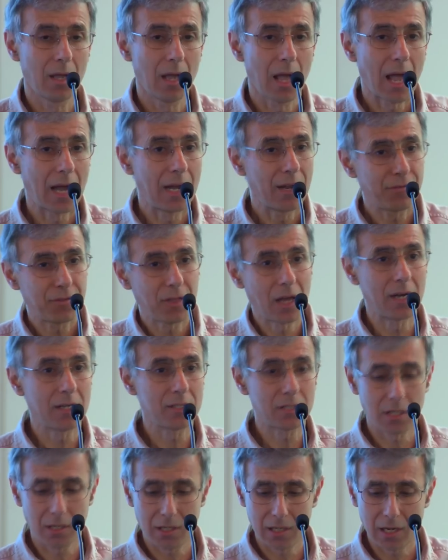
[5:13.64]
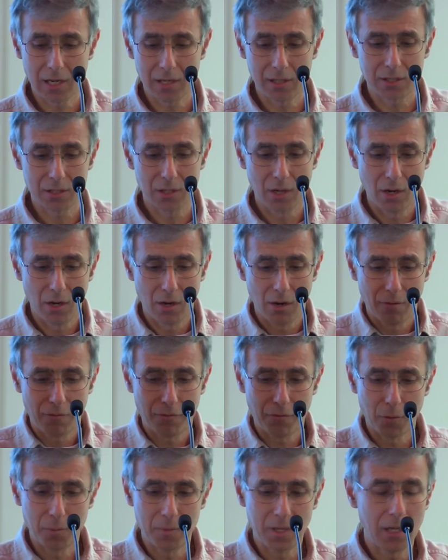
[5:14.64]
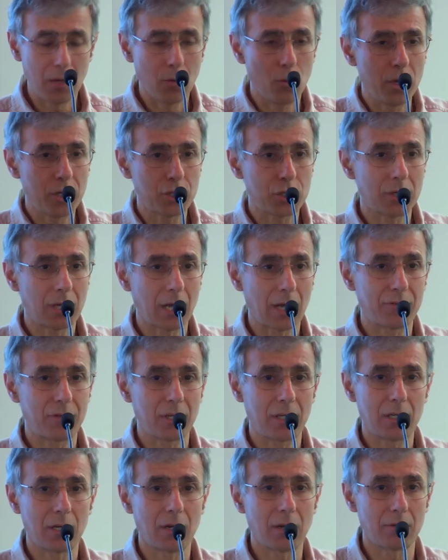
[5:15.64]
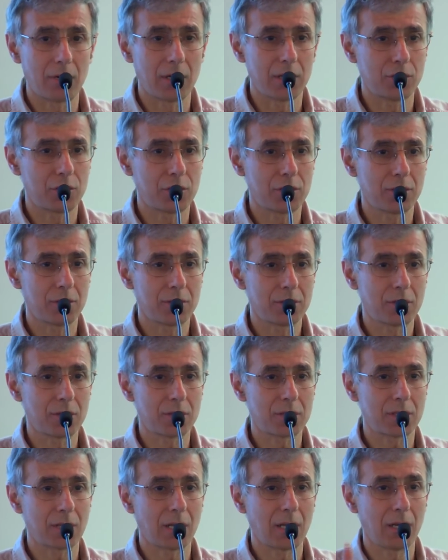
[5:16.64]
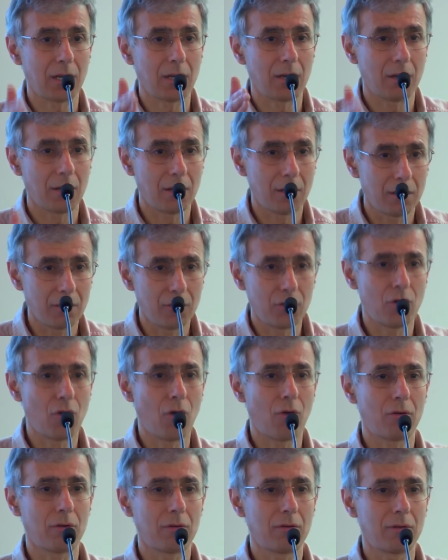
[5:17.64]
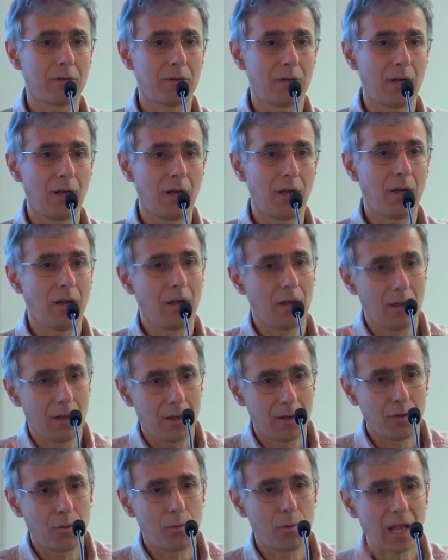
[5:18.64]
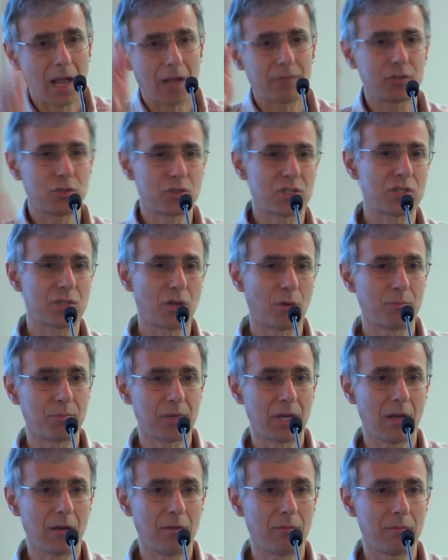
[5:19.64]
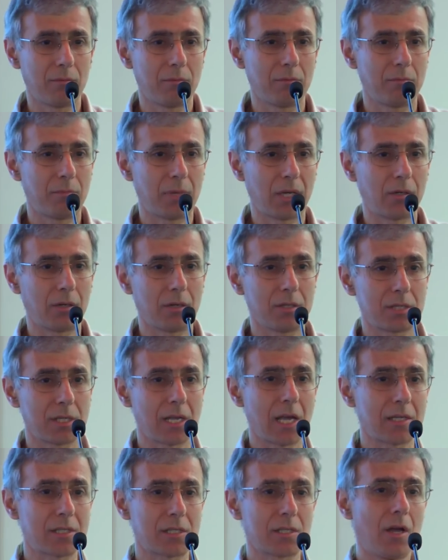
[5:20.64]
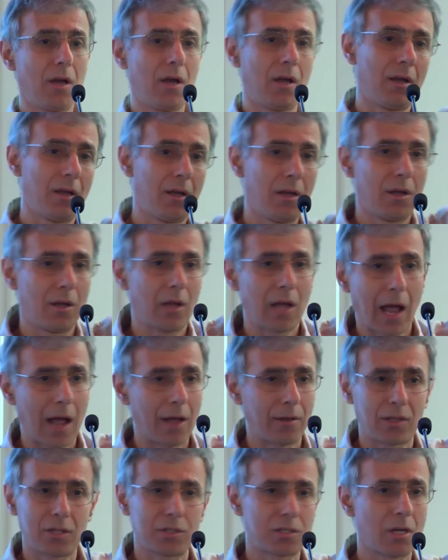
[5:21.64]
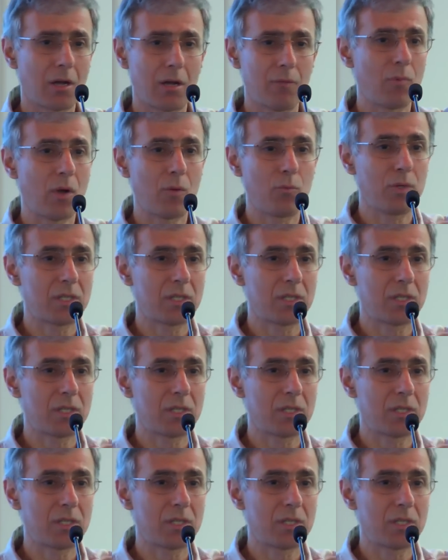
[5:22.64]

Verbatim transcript: And if that is the case, for me, we should have the courage to say, no, we have to stop now. Because yes, at the time when we